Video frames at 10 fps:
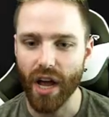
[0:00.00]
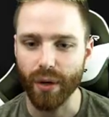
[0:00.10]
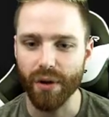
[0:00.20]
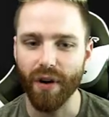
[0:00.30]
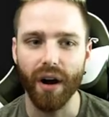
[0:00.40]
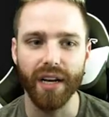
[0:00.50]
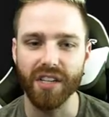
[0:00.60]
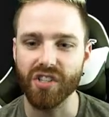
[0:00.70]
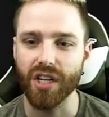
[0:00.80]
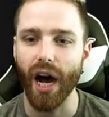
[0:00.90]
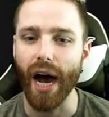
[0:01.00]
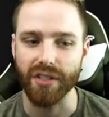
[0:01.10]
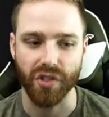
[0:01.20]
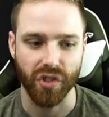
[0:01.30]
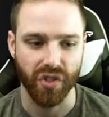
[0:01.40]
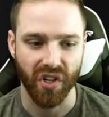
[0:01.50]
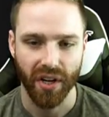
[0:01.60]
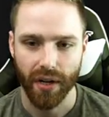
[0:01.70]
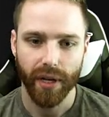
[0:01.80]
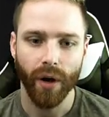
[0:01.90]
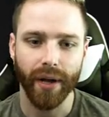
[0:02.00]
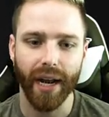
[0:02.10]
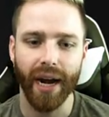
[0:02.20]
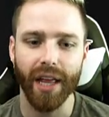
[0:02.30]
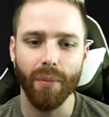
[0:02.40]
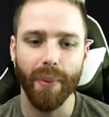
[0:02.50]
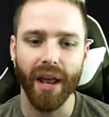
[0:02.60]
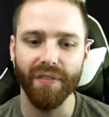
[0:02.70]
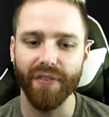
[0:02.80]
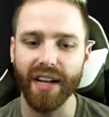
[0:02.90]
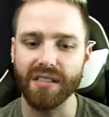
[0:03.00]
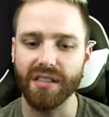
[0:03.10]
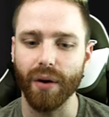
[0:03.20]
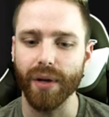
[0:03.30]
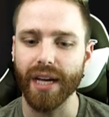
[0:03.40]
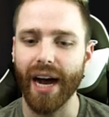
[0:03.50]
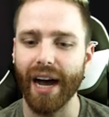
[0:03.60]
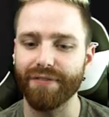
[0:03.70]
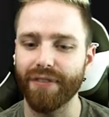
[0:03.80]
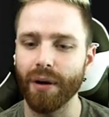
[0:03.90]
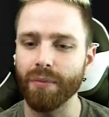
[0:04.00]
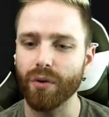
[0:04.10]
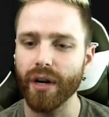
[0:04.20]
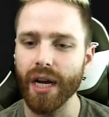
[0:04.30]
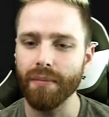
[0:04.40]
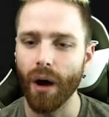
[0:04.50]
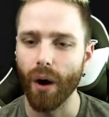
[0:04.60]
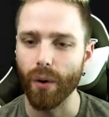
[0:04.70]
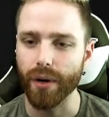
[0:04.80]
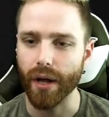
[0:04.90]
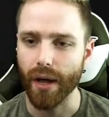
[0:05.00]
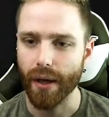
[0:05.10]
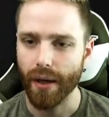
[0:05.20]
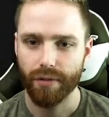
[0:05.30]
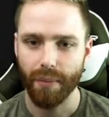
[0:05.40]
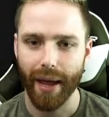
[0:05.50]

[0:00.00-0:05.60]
like we've already discussed, we don't get any of the benefits that we got from Greed Mode, from